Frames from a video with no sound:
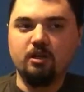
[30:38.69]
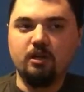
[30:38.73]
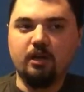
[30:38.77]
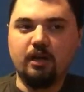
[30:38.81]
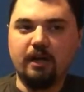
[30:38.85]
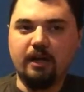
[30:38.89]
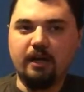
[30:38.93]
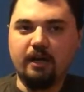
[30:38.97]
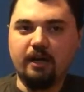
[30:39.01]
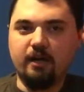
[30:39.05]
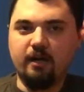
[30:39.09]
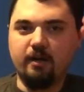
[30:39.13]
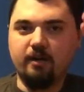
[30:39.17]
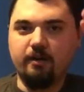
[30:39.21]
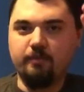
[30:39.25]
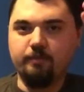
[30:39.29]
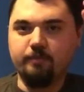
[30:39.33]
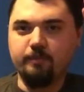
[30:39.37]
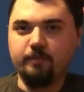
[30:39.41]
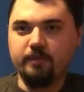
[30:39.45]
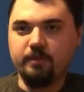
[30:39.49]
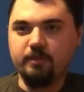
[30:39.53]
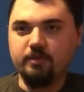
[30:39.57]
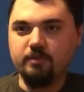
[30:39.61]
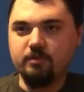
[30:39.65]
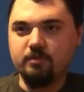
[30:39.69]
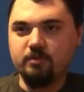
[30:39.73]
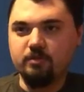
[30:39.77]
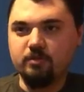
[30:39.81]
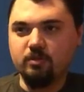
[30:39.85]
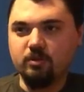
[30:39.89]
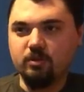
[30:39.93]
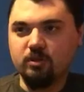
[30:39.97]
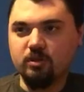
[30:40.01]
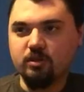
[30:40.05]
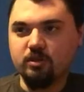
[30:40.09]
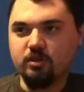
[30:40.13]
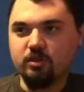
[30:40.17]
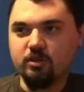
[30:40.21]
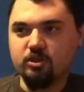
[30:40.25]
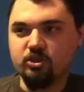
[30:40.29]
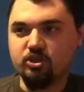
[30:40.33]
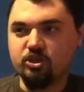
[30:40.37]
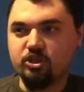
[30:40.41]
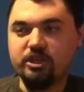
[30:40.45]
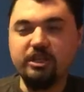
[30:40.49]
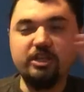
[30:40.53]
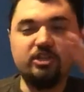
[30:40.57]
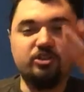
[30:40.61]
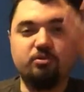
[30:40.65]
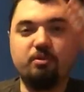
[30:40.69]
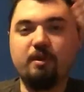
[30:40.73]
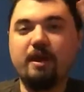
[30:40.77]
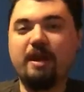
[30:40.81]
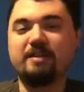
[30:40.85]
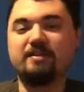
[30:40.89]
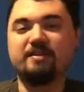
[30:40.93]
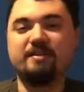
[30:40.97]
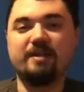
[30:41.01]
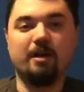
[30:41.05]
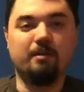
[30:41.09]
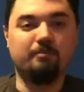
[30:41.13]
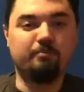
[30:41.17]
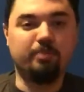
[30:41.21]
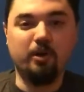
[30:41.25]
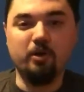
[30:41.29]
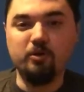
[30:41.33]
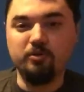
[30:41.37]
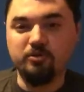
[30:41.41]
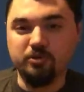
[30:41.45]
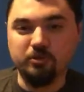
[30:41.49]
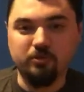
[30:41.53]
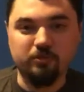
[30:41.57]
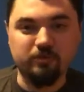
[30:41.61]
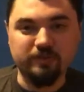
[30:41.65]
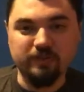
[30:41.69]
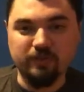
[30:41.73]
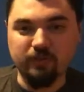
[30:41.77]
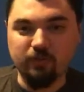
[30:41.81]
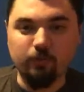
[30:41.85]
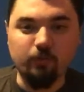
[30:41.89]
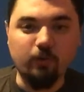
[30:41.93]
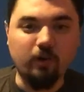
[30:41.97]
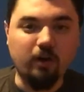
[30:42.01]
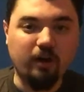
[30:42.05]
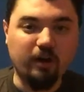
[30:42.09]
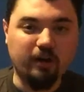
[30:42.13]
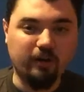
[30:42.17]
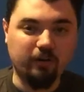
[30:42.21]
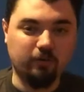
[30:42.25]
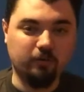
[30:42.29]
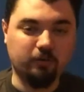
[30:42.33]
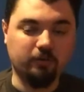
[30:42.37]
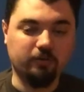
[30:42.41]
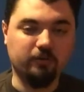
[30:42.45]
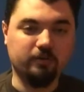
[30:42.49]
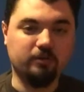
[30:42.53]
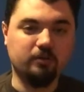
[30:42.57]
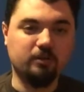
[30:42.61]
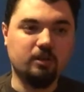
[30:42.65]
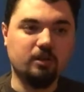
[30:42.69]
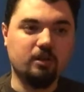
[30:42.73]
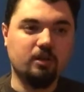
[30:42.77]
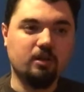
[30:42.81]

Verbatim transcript: um, she tracks down poachers in the wild,